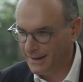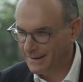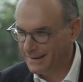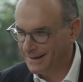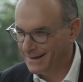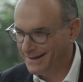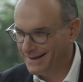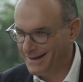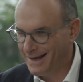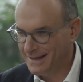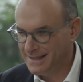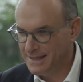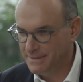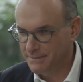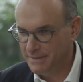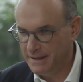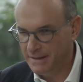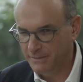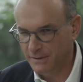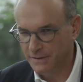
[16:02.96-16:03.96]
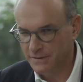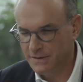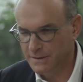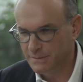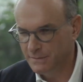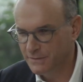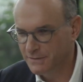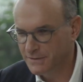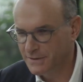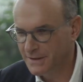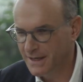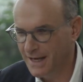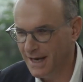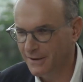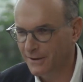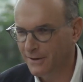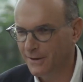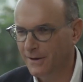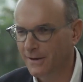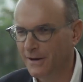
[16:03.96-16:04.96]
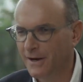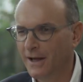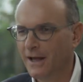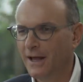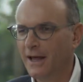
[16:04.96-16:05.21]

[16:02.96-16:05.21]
and getting people to move together,